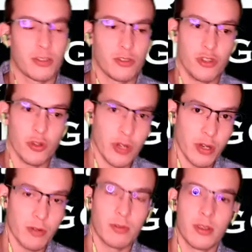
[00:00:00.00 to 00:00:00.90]

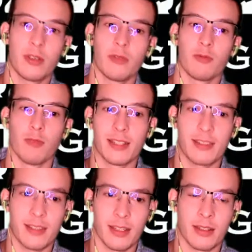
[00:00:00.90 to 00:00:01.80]
judo,
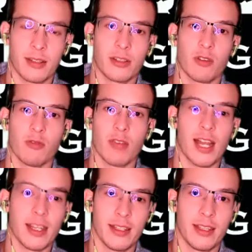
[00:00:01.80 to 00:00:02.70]
wrestling,
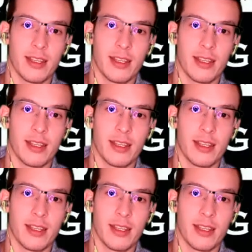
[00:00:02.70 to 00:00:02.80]
karate,